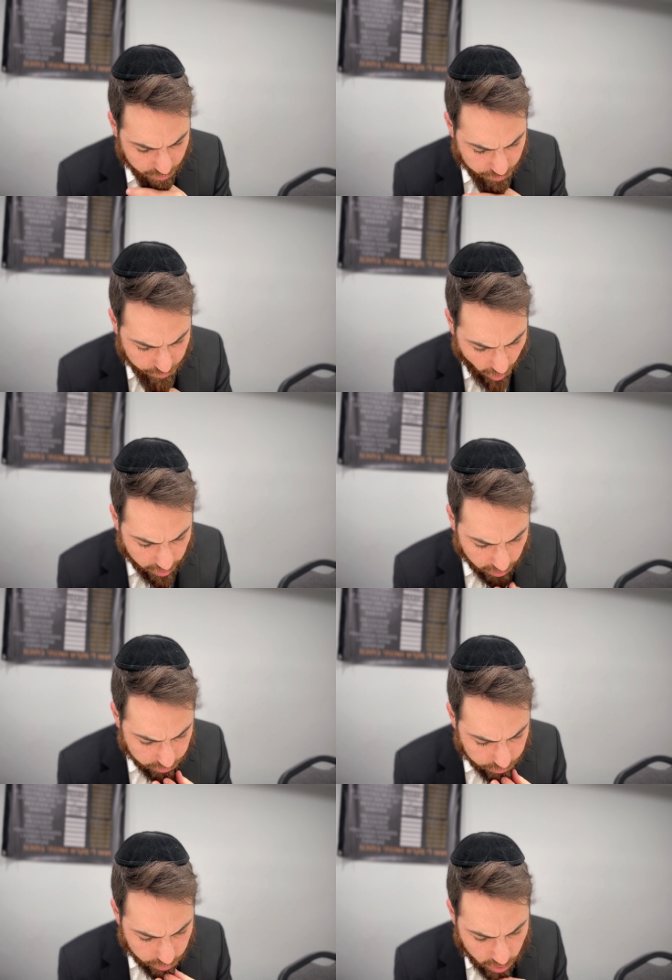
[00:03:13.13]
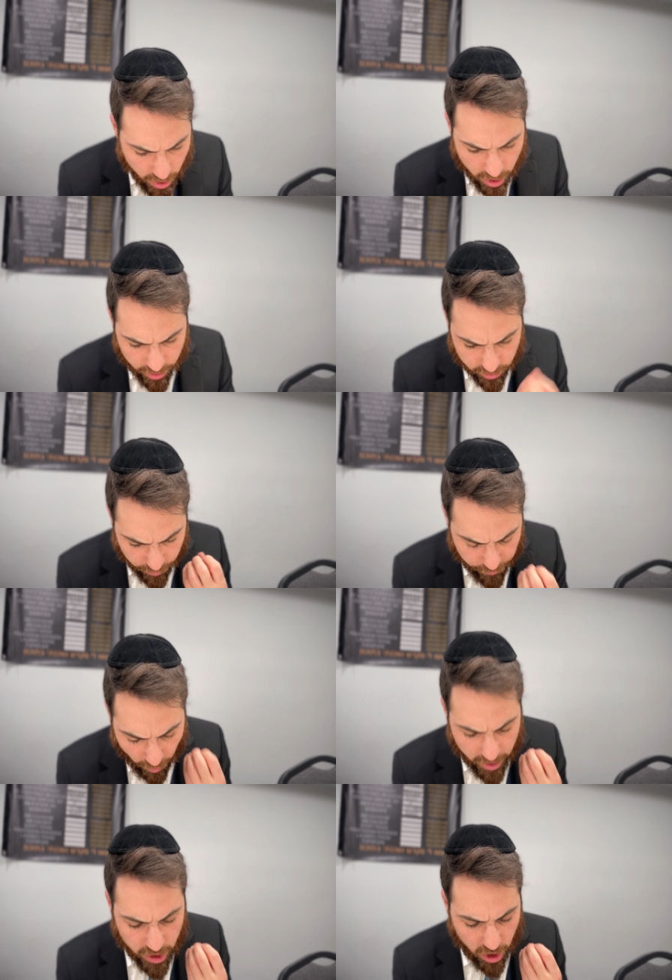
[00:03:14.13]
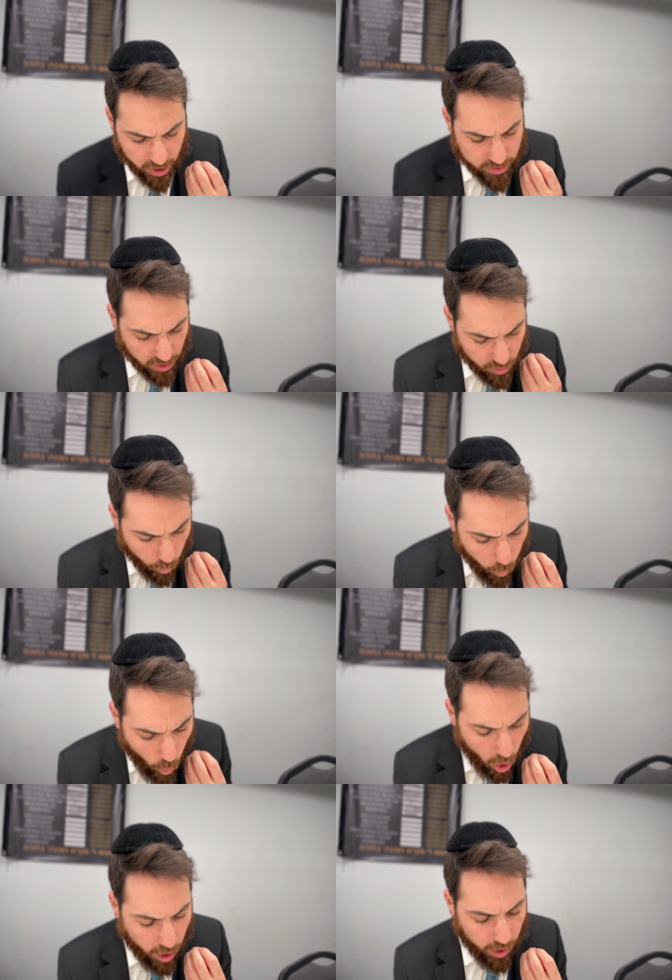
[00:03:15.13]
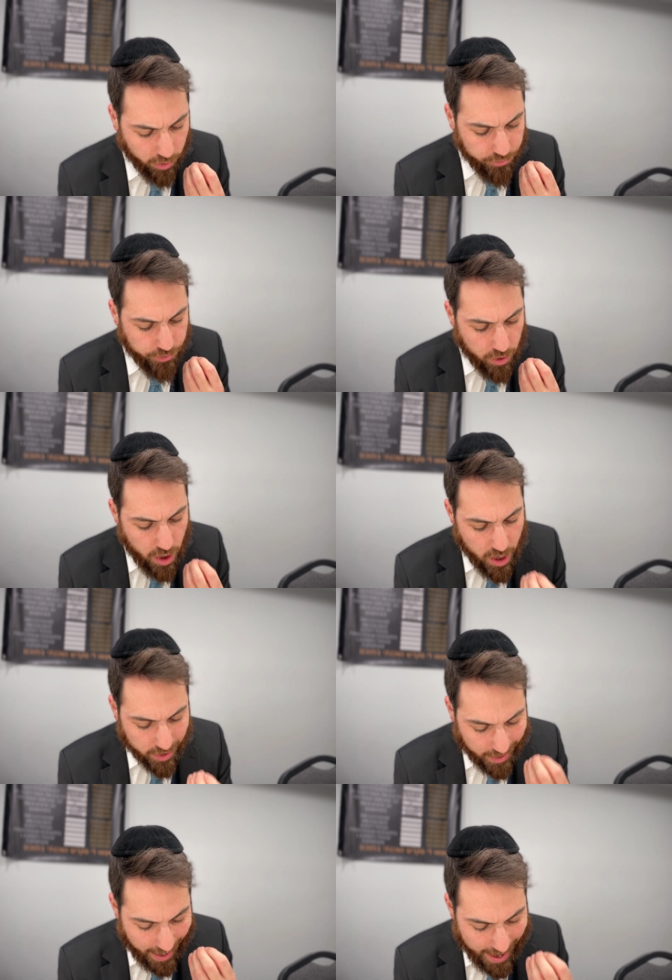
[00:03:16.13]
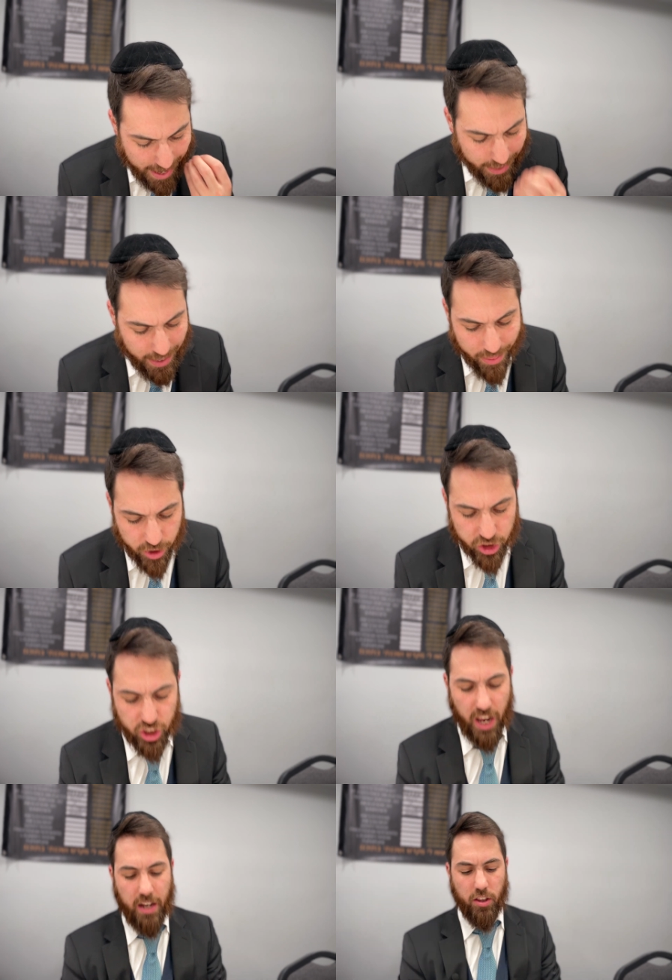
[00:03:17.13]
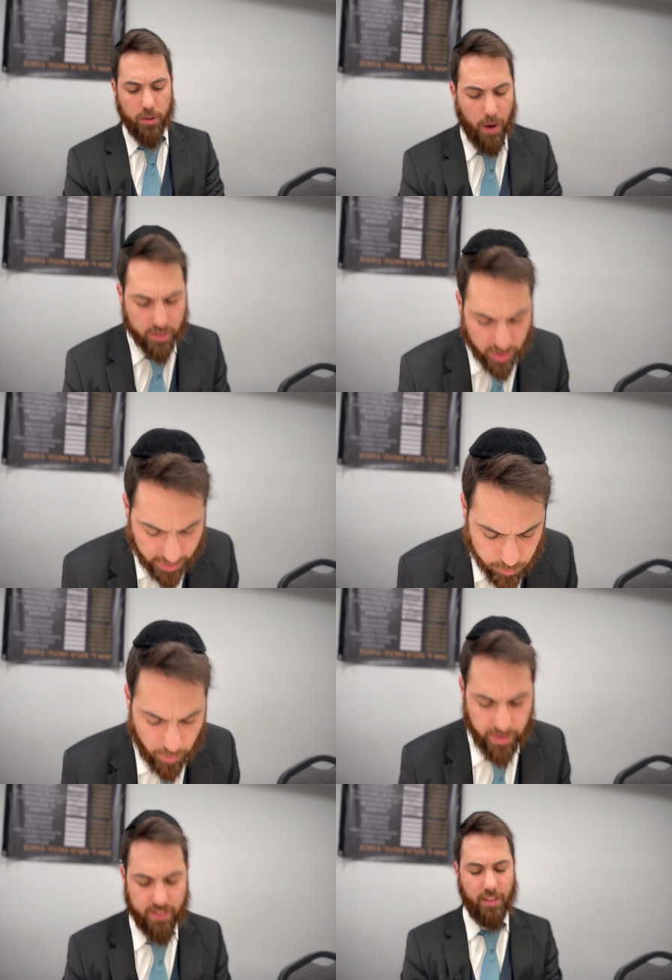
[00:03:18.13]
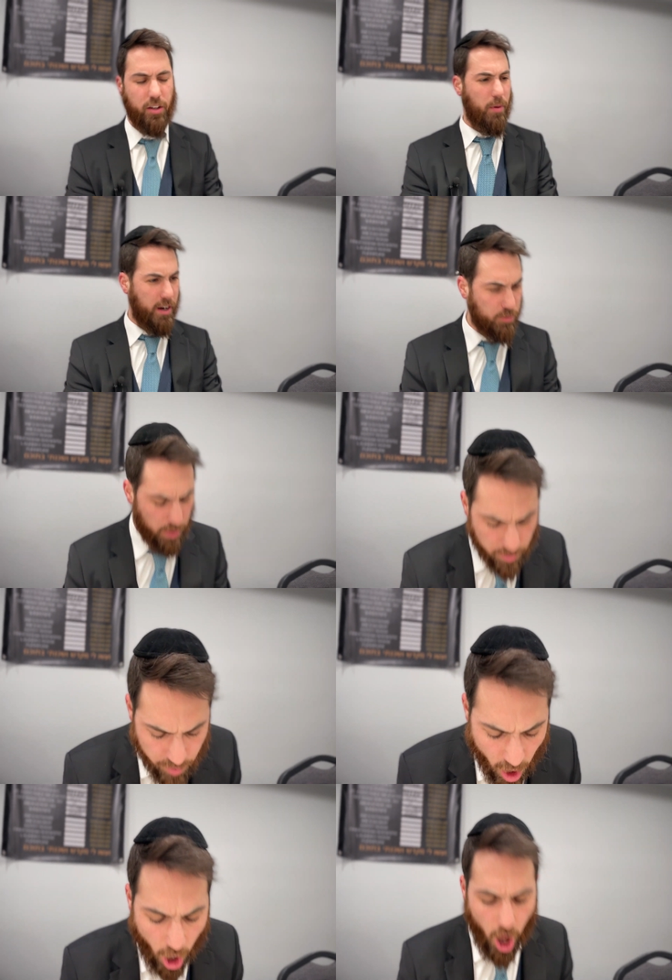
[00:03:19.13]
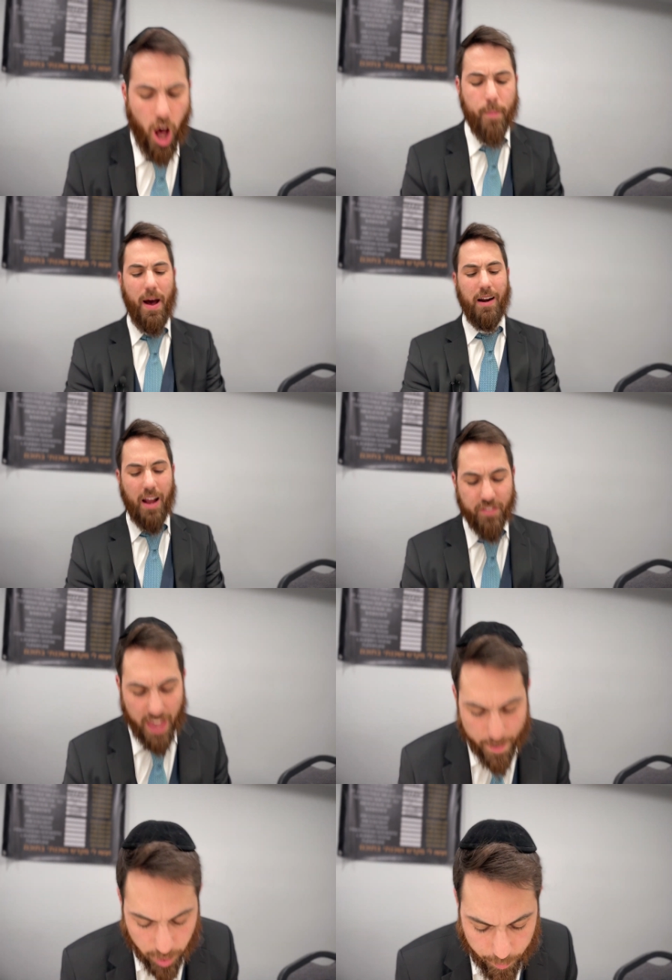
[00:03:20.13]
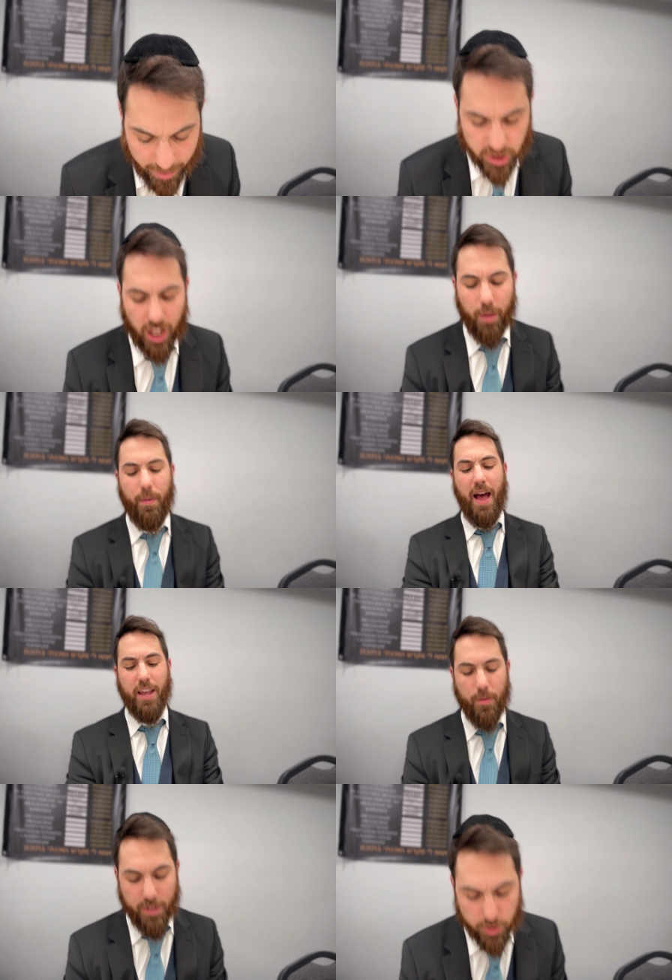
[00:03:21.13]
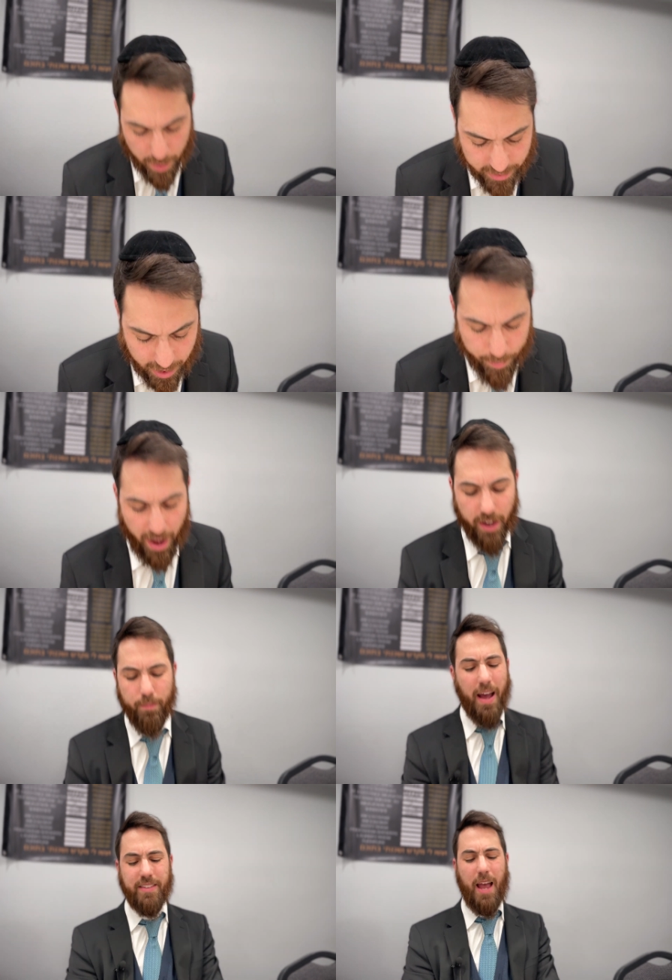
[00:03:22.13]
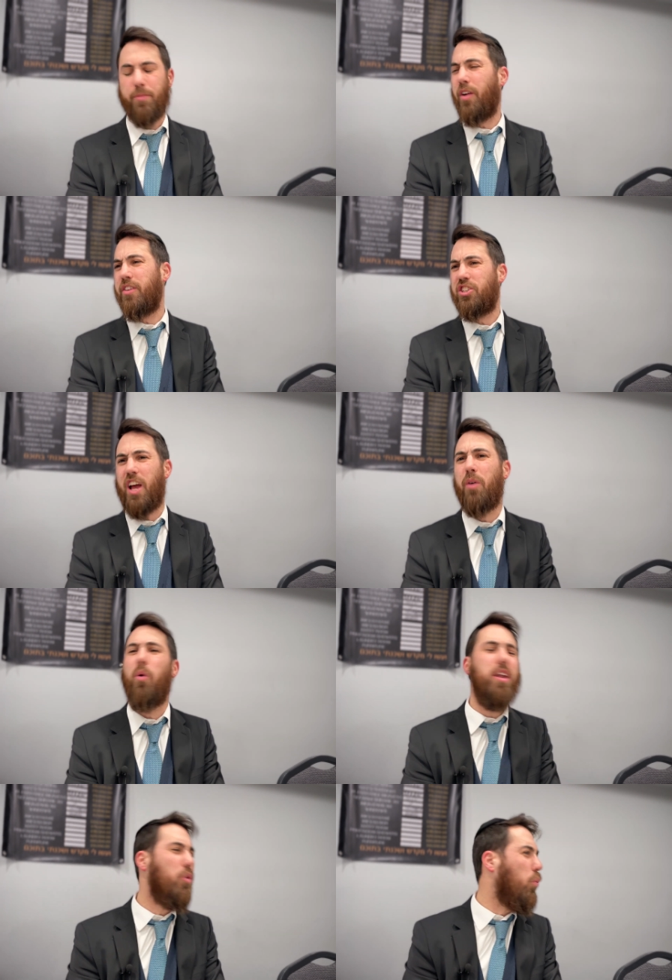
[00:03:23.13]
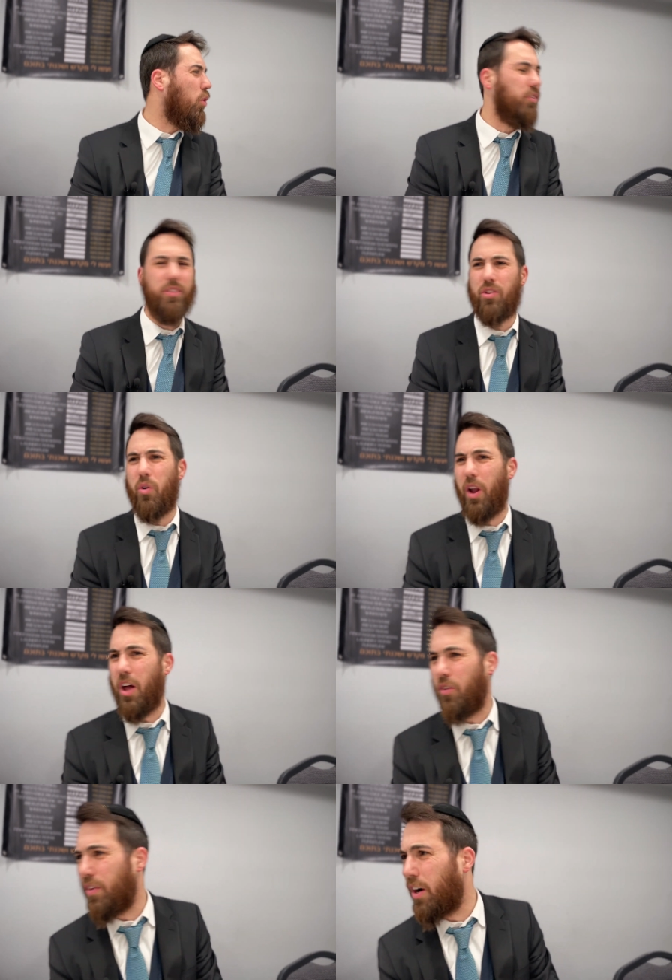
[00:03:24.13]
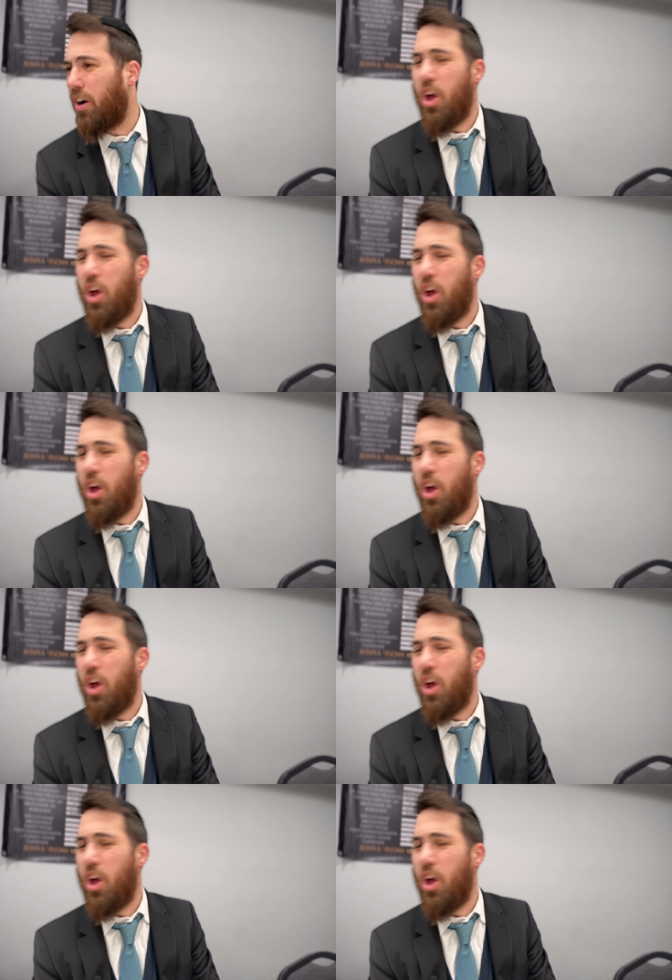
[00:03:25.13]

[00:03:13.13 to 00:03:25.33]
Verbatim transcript: defanis. The defania, the, the walls, aid in the shade. The Gemara is going to explain. Let's let the Gemara explain. my, Rav Yemer Bar Shalmaya Mishmi My time to Rav Yishaya. What in the world is going on over here?